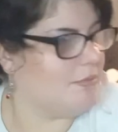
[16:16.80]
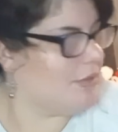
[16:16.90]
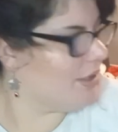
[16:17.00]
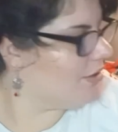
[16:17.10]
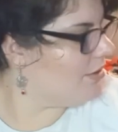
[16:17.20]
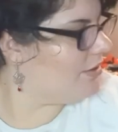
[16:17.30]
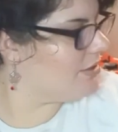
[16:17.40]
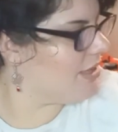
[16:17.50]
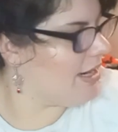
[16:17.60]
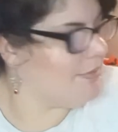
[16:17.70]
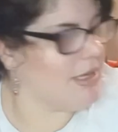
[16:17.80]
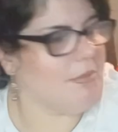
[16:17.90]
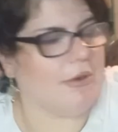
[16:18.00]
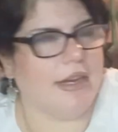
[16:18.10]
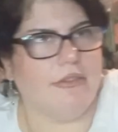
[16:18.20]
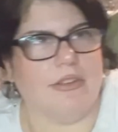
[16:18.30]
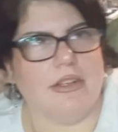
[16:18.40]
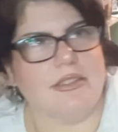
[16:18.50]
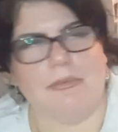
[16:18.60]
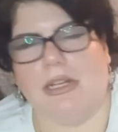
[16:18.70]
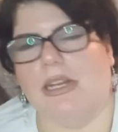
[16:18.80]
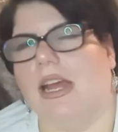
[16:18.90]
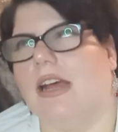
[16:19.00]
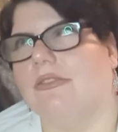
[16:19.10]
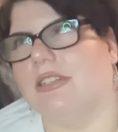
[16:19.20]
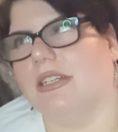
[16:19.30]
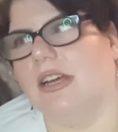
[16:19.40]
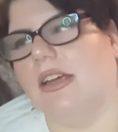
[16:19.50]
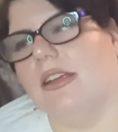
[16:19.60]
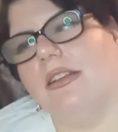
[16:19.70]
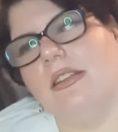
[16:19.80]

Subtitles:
My God, how many brain farts am I going to have today?